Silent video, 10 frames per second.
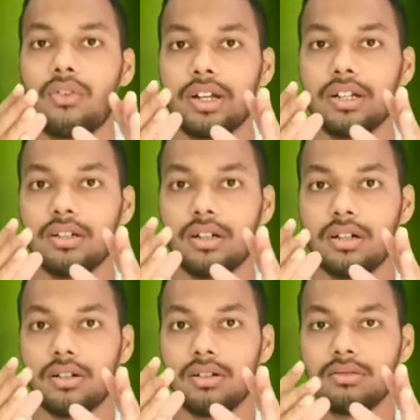When
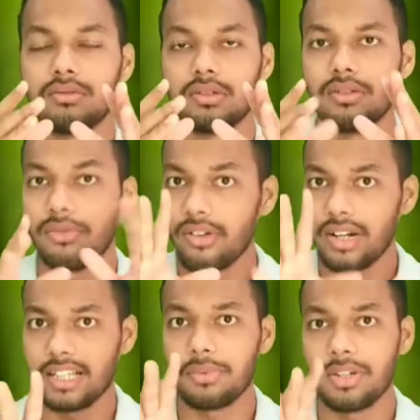for
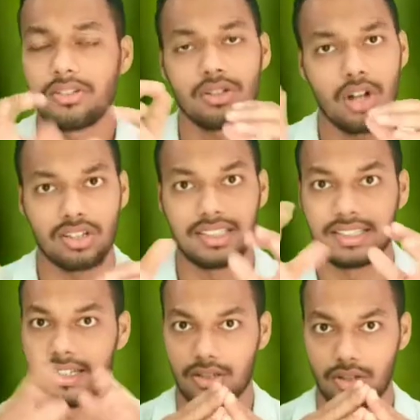respiration,
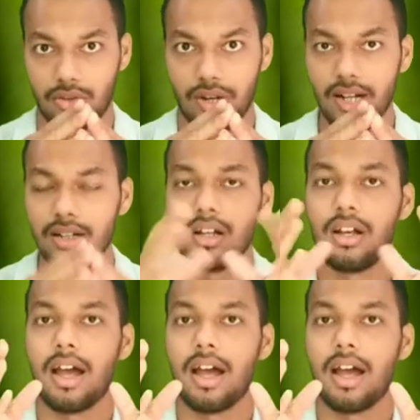oxygen is required,